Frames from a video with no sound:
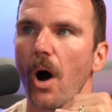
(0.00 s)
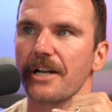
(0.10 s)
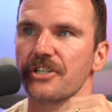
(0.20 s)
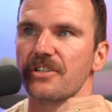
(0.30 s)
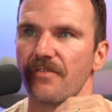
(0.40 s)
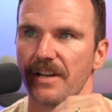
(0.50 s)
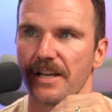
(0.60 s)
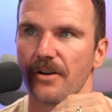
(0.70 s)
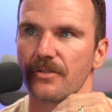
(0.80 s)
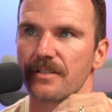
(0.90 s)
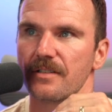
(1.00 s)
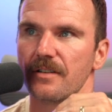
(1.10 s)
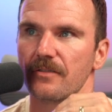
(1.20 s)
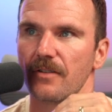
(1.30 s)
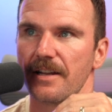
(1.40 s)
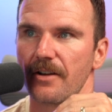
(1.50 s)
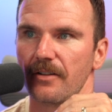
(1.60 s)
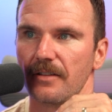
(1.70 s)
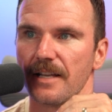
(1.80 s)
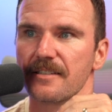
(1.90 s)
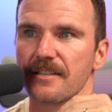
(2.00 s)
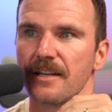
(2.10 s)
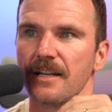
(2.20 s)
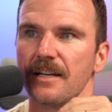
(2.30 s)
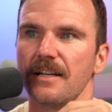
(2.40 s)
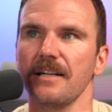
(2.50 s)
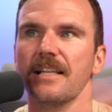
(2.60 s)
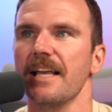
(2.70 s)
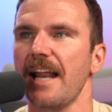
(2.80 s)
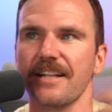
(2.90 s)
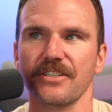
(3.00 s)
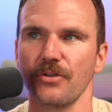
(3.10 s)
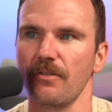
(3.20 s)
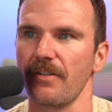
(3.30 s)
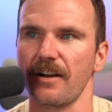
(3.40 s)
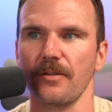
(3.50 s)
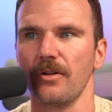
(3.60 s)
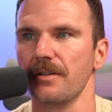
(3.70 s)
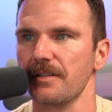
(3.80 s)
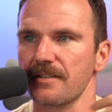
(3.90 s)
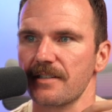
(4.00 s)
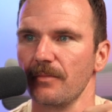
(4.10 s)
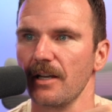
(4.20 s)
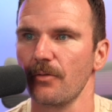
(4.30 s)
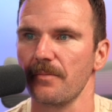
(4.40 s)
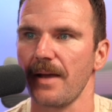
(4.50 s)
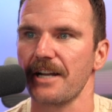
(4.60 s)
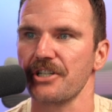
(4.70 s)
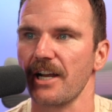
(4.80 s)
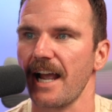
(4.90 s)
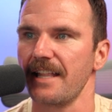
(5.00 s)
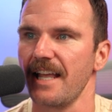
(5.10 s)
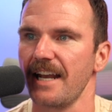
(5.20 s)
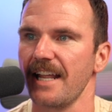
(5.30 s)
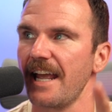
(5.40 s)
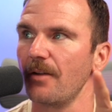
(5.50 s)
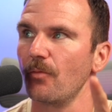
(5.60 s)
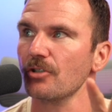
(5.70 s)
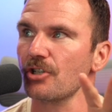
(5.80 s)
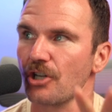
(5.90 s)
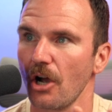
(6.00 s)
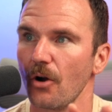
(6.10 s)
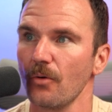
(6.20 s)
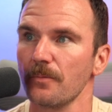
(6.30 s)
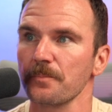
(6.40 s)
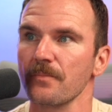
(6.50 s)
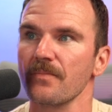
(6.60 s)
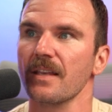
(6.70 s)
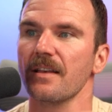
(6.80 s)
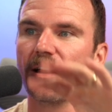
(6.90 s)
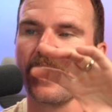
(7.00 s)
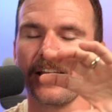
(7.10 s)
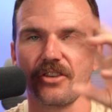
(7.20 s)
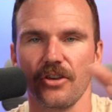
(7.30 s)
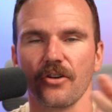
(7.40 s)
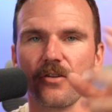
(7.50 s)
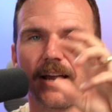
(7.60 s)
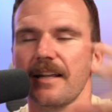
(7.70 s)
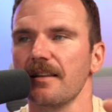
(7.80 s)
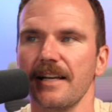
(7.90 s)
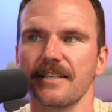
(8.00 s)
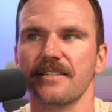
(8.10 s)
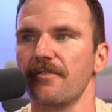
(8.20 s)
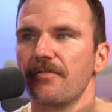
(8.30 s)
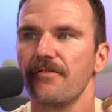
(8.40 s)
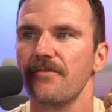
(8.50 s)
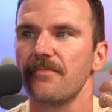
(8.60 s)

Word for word: watched videos right here in a list. It adds it to a variable, it does some liquid magic, and then it will show a curated list of